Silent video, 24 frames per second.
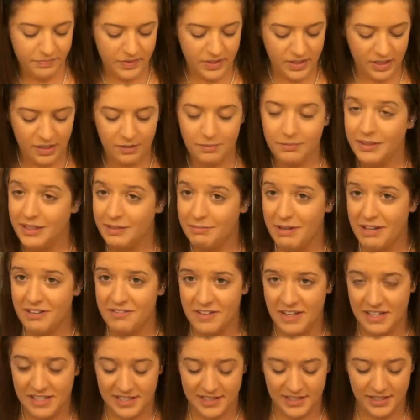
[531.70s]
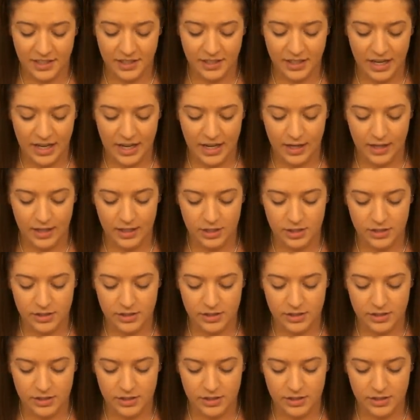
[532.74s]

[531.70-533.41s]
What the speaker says: to complete my face look, I